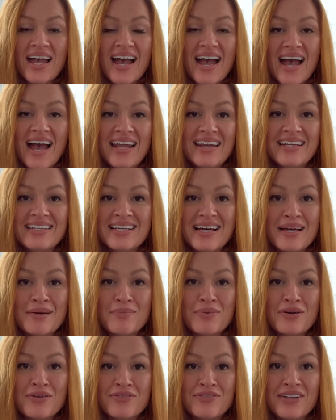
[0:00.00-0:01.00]
any type
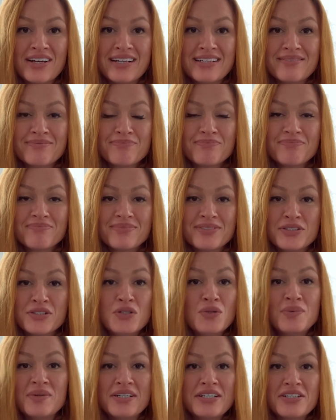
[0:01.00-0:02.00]
of like
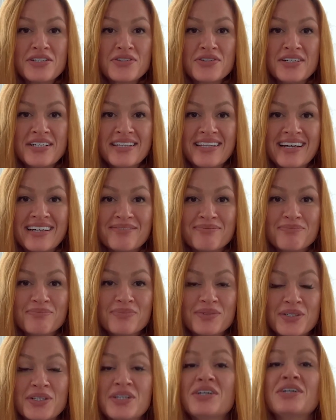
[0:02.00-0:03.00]
stupid injury that
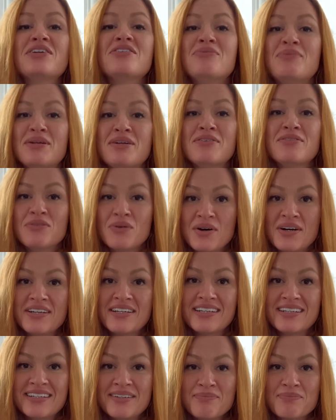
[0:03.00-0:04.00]
could have been
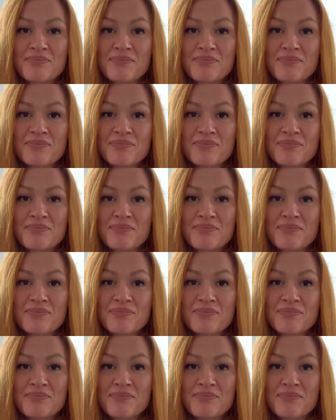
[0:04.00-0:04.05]
avoided